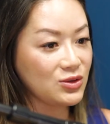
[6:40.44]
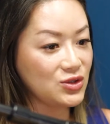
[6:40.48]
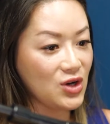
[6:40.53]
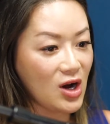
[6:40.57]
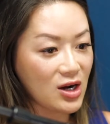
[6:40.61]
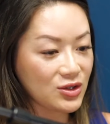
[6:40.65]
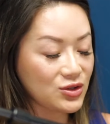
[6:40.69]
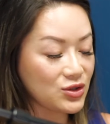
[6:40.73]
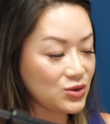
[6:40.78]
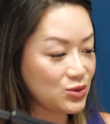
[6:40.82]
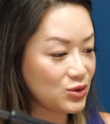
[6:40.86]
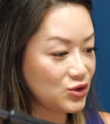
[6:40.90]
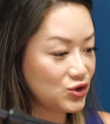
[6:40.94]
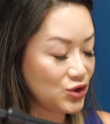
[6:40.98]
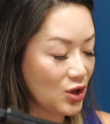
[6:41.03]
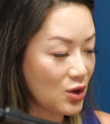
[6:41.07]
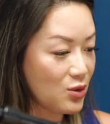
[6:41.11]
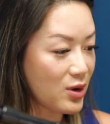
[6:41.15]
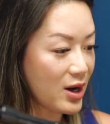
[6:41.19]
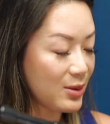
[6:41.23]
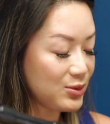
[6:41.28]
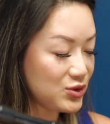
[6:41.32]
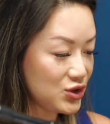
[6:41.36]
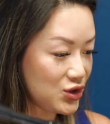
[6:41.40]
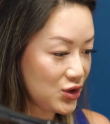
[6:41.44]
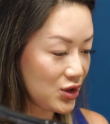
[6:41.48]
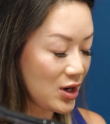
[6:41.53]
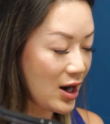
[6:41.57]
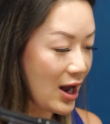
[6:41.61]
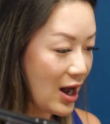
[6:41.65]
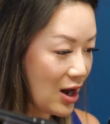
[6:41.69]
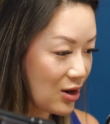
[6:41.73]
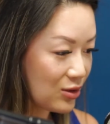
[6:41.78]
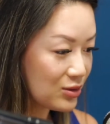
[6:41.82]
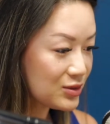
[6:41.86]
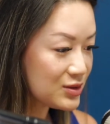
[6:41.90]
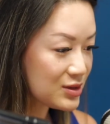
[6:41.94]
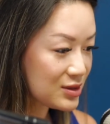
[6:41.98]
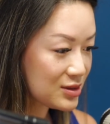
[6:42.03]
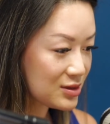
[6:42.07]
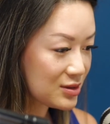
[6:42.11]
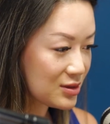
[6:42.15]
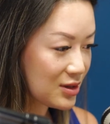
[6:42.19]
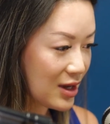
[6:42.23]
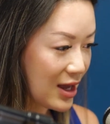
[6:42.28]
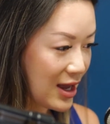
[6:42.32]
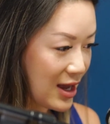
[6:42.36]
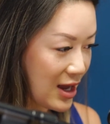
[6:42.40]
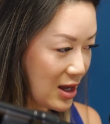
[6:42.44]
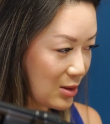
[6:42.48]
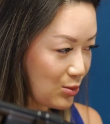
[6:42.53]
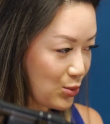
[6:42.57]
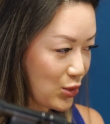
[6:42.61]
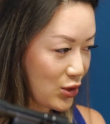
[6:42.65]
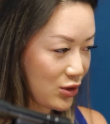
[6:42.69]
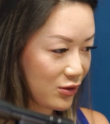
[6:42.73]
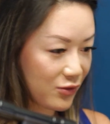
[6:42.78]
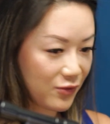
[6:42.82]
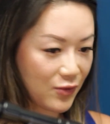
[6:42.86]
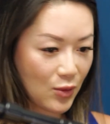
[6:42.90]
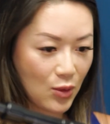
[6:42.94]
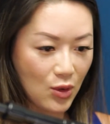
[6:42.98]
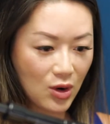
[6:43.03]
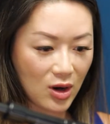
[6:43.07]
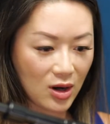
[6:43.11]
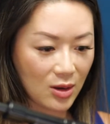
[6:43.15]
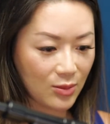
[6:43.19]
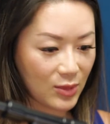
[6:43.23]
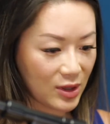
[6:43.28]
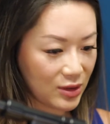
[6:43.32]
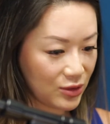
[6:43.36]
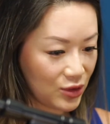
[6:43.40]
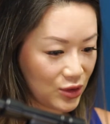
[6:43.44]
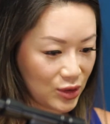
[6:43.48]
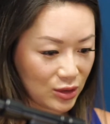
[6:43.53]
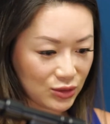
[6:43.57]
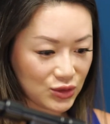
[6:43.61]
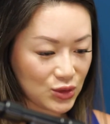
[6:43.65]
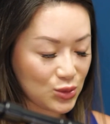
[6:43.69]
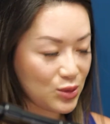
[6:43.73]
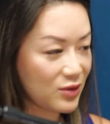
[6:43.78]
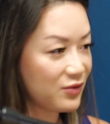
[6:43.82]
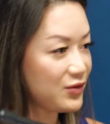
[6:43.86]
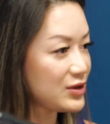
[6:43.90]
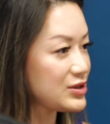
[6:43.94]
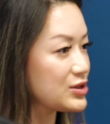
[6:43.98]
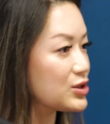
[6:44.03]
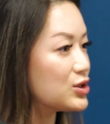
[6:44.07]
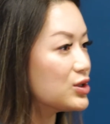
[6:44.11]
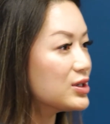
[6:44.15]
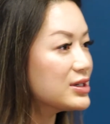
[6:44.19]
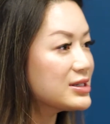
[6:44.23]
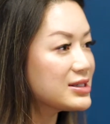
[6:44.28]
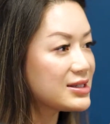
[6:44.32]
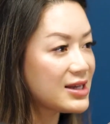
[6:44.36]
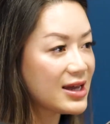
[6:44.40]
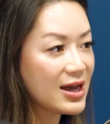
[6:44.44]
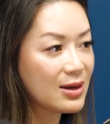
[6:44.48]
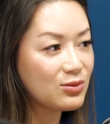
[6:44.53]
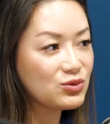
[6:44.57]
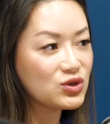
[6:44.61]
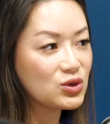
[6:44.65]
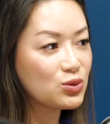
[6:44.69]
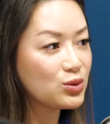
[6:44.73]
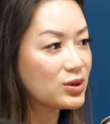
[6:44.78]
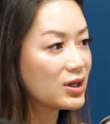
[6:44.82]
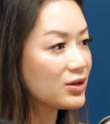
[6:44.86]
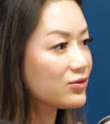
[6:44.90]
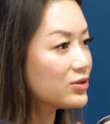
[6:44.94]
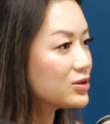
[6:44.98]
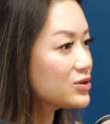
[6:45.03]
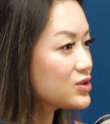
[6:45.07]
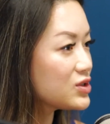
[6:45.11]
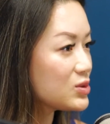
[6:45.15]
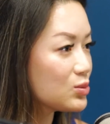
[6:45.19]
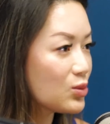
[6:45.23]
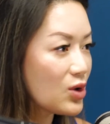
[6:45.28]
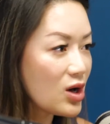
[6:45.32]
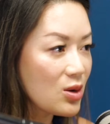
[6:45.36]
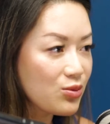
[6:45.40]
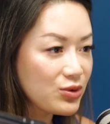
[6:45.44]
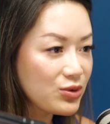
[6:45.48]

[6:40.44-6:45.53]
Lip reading: Doctors would show up to your house and perform, do a physical exam, do whatever small